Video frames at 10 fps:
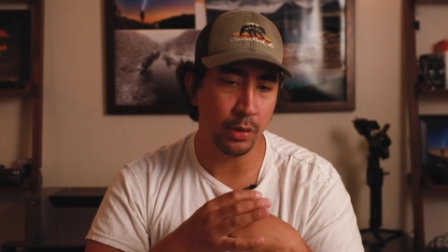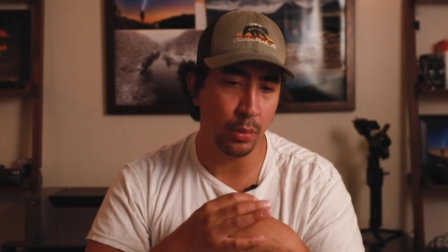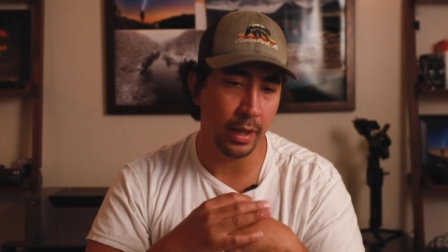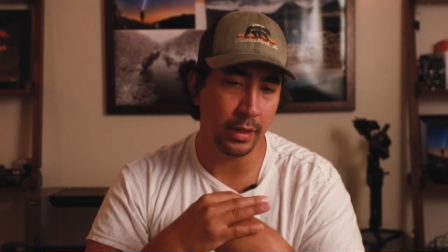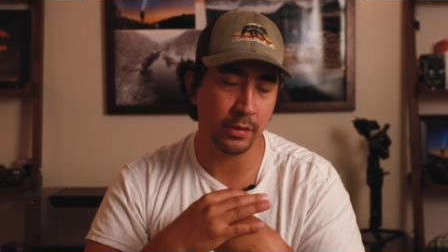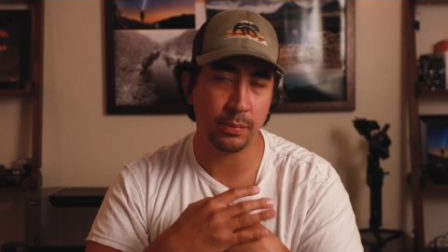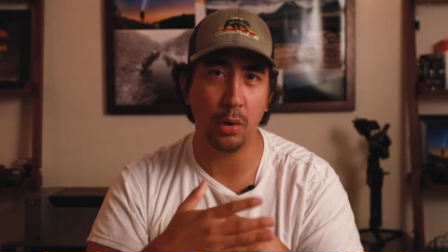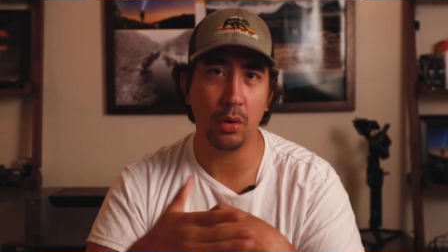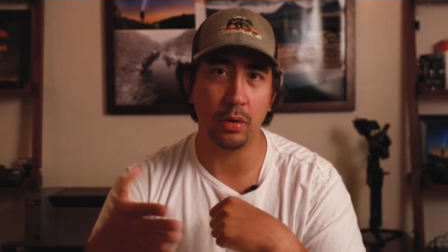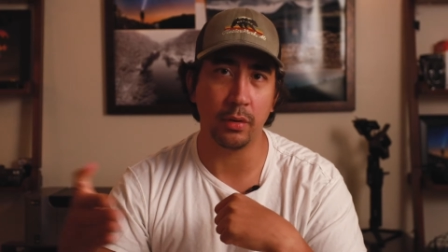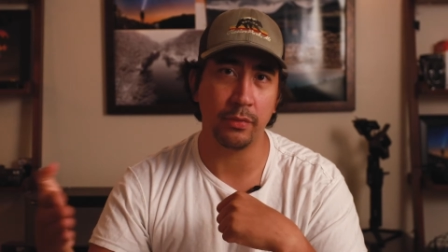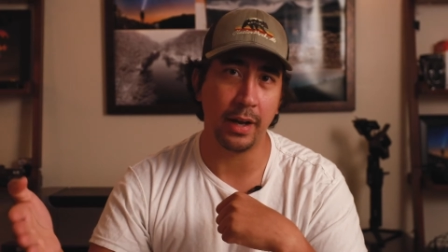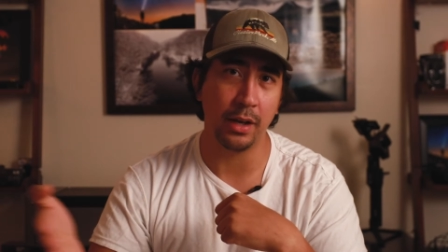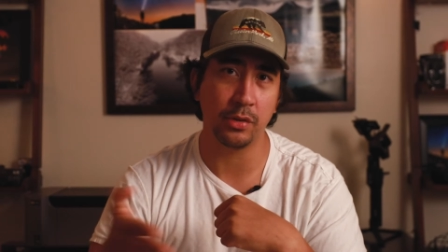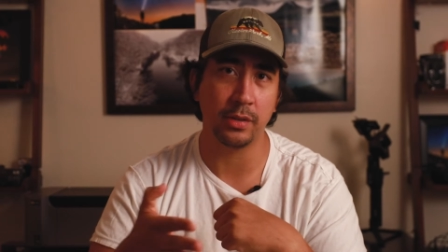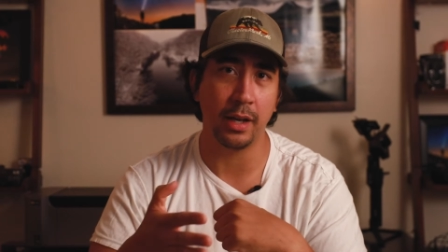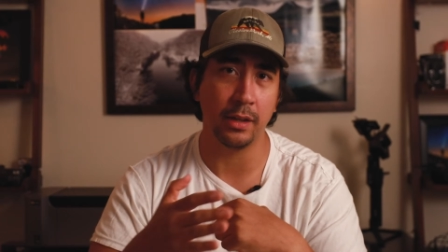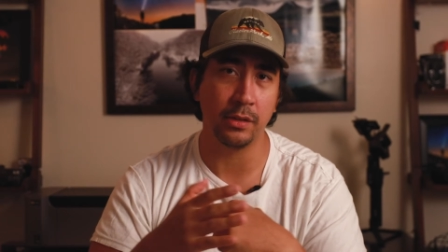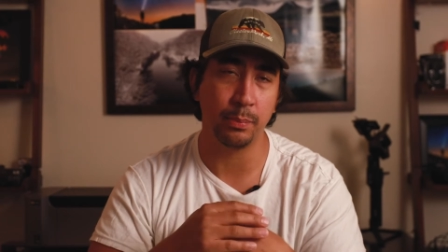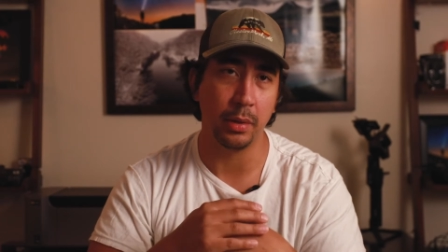you a smaller file
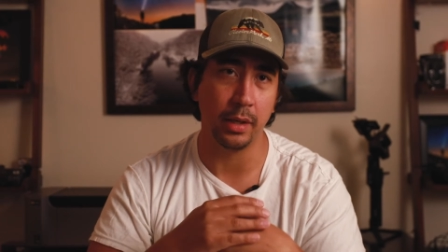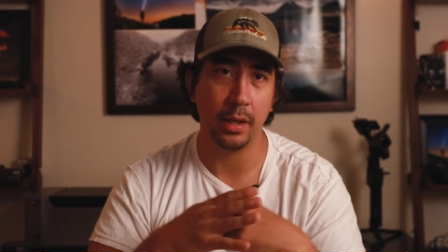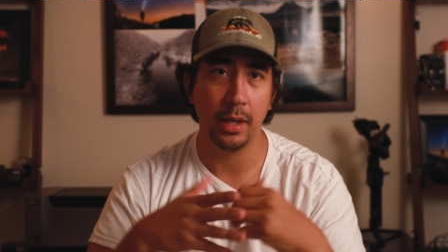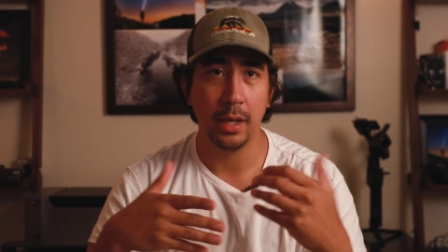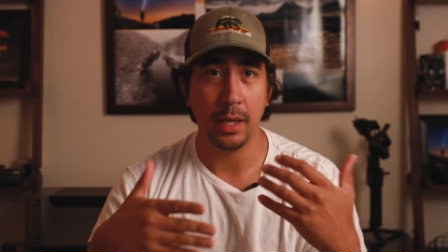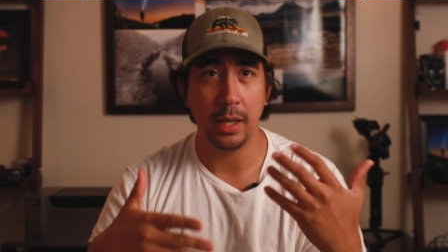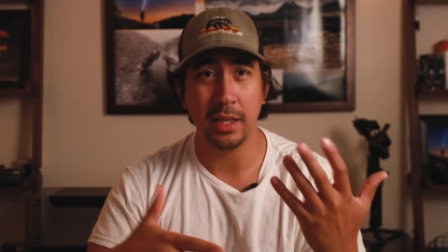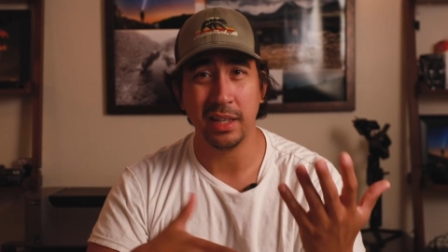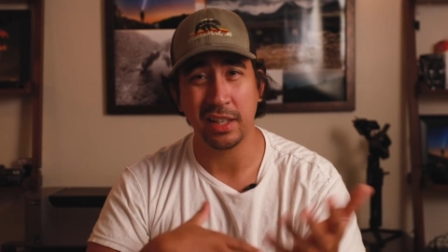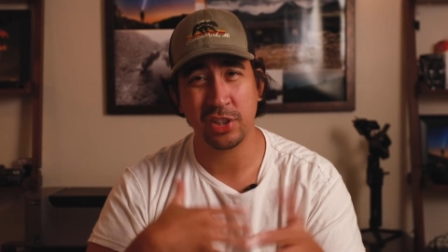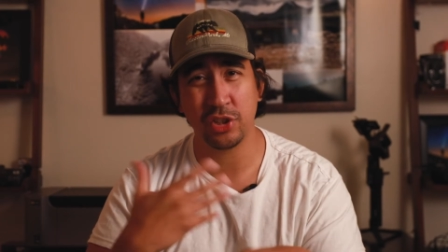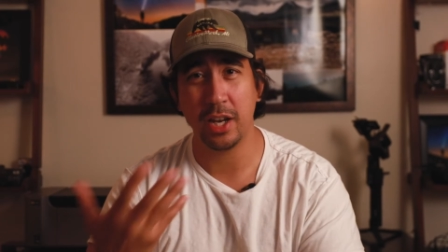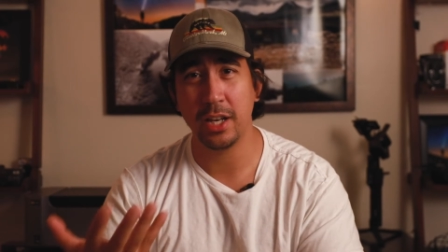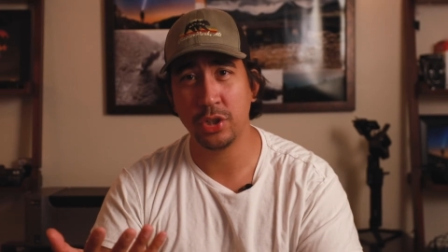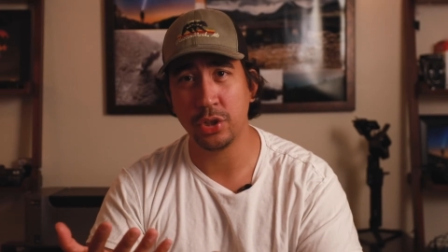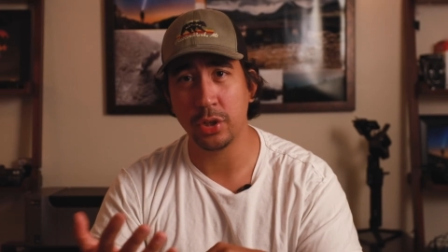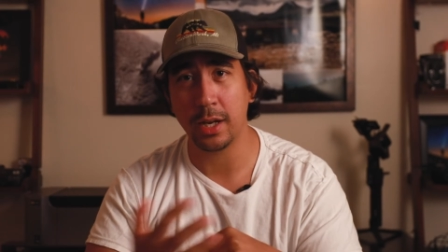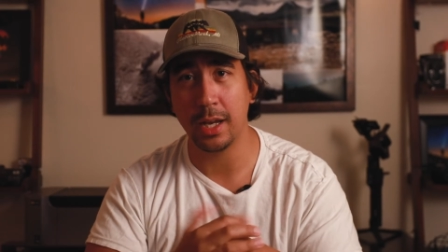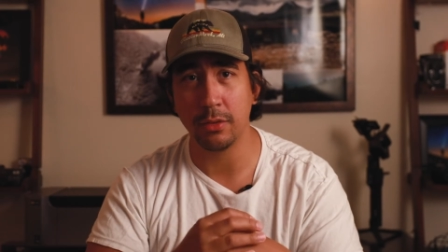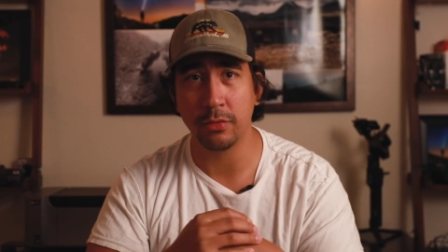size, but in exchange you're
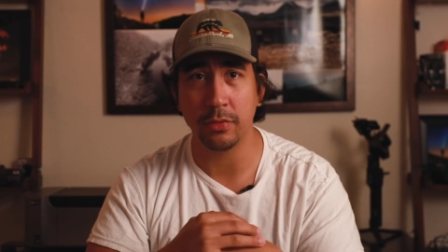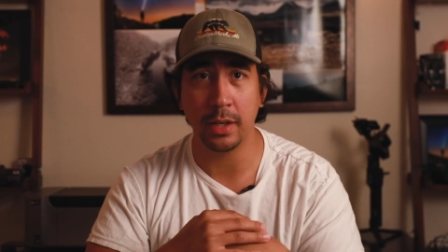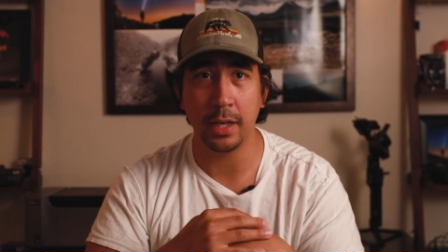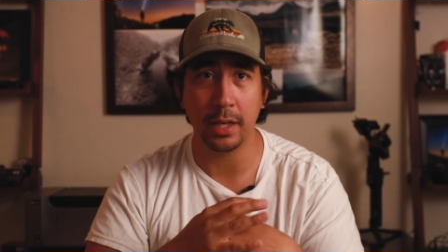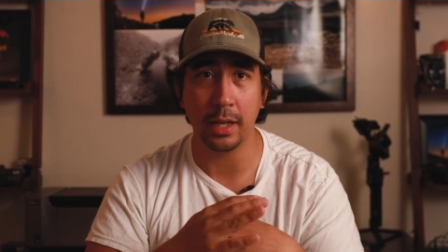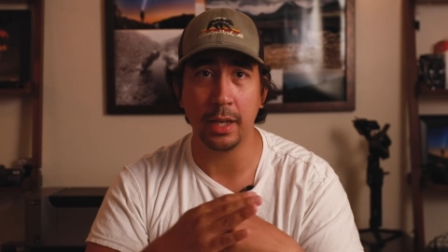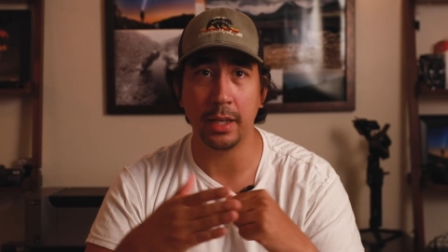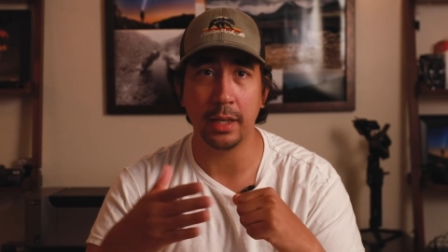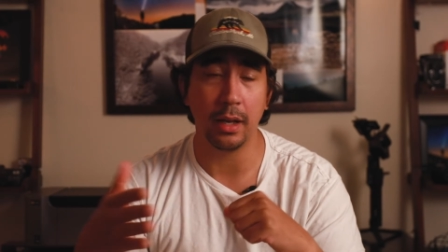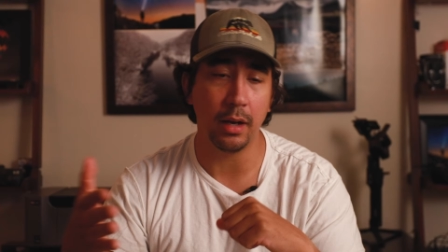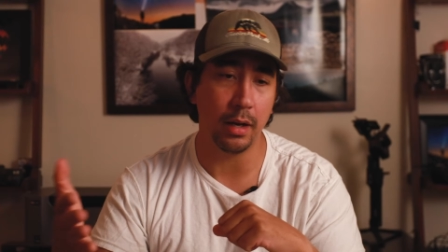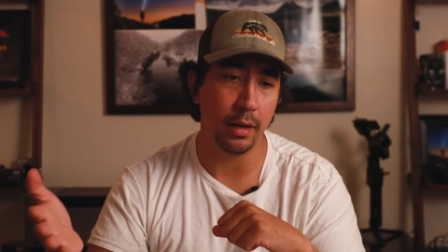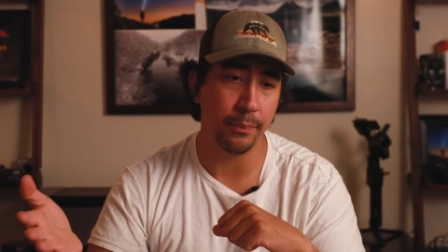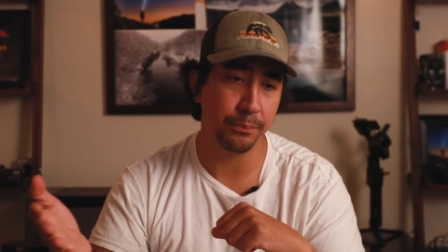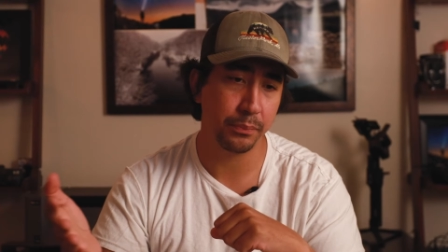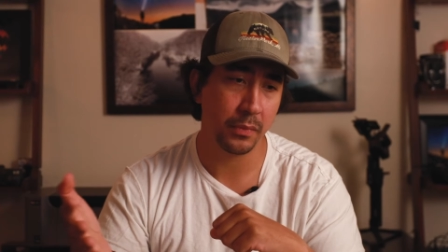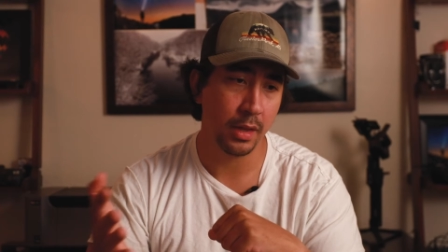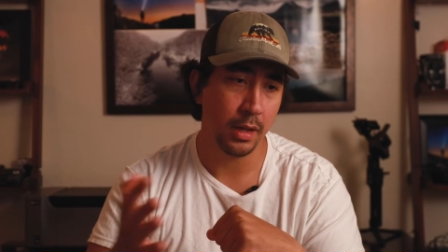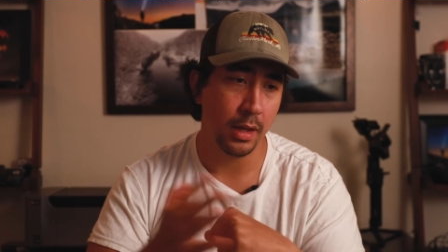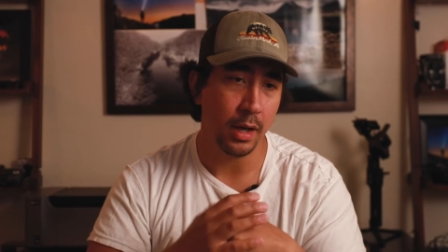kind of getting a
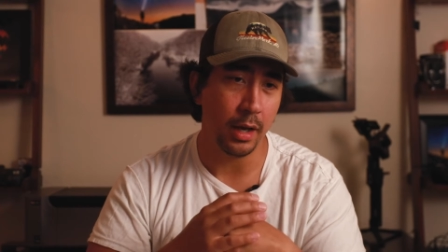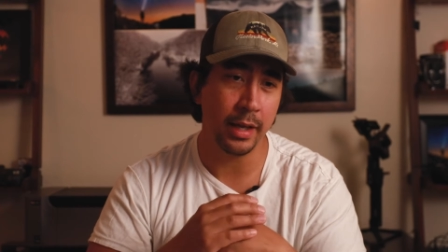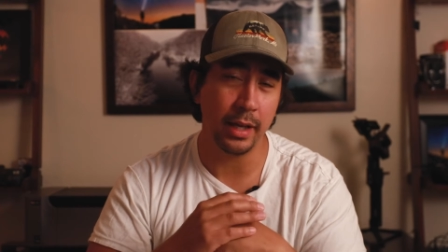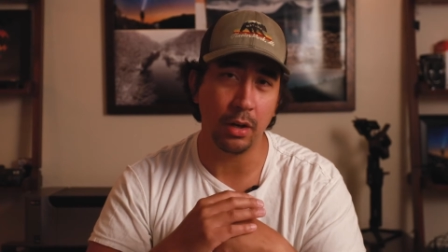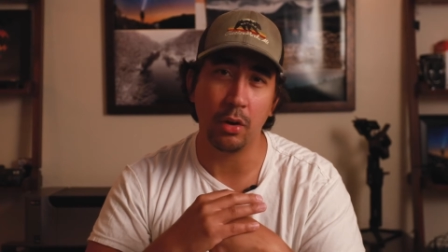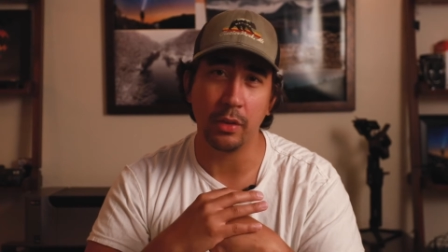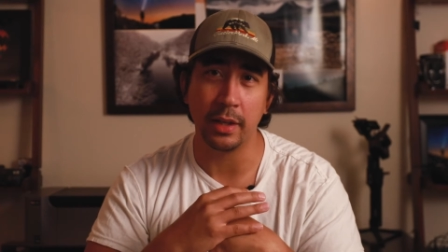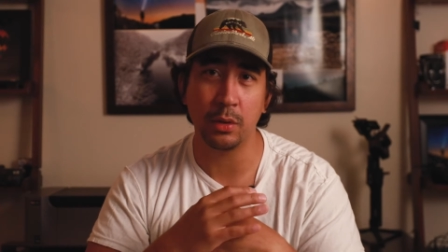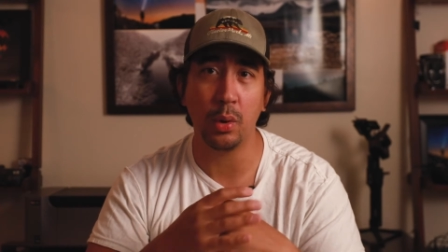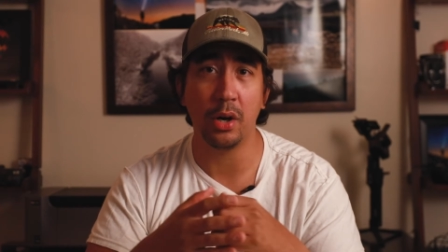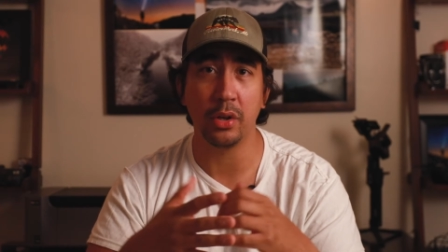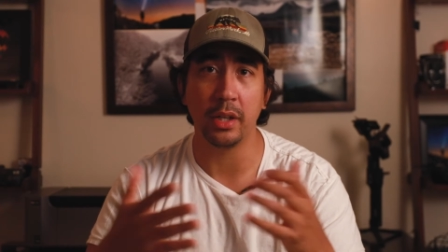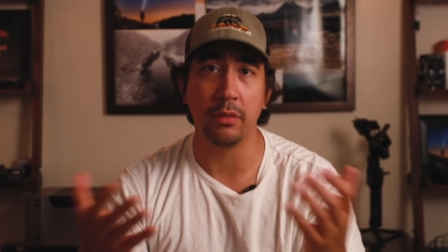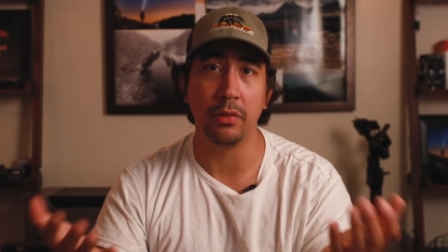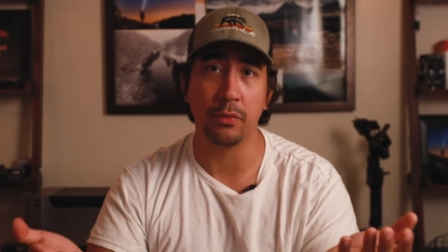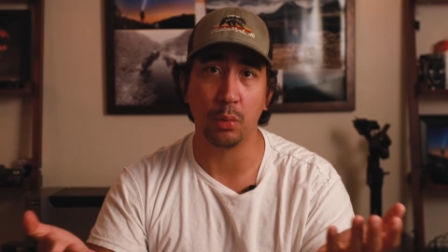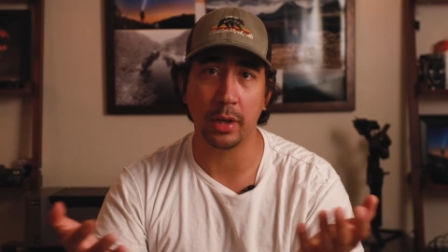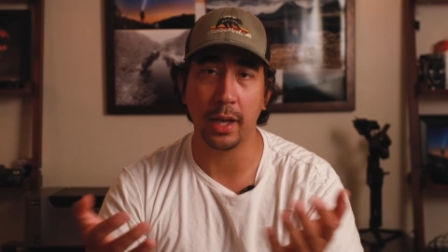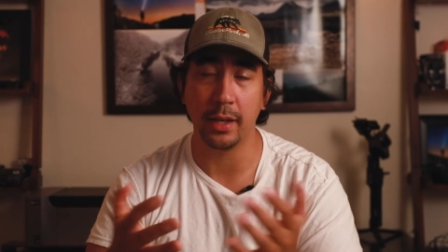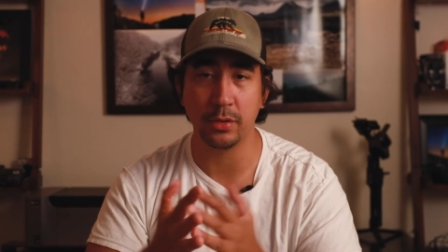hit on the quality of your
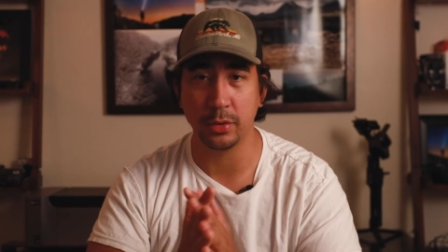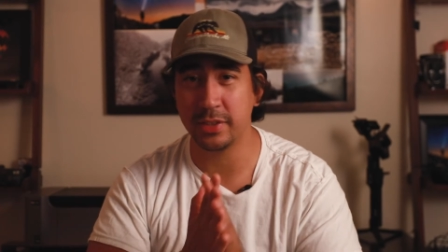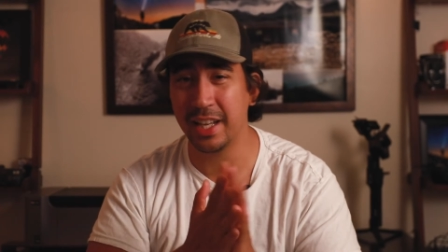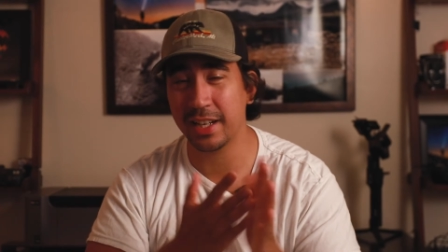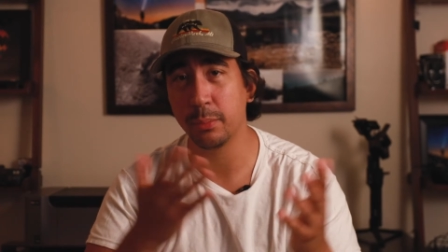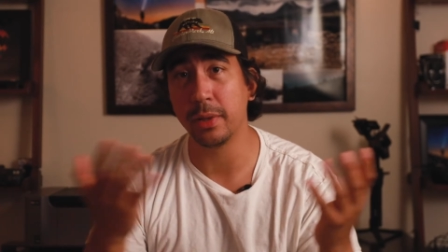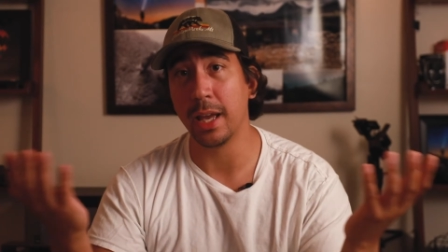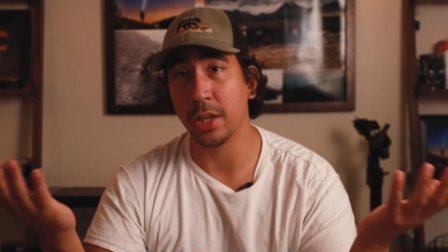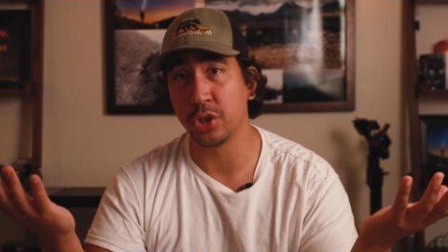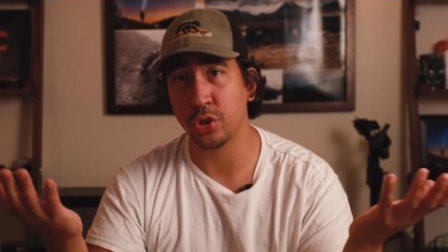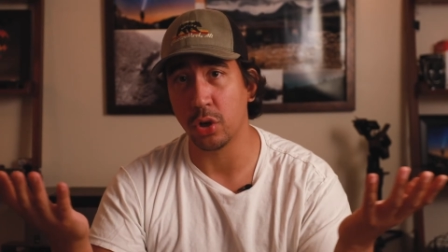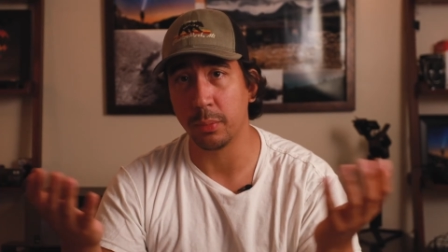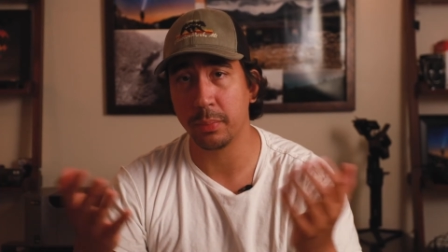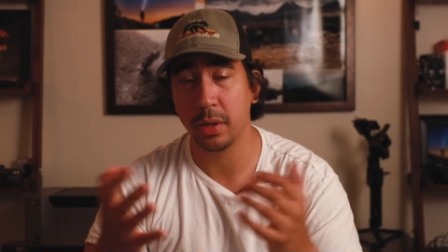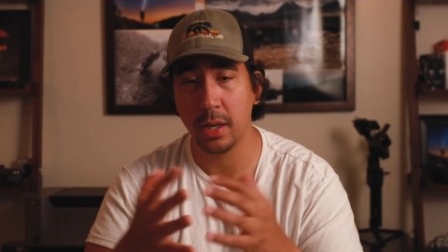4K, so it's not going to be as sharp.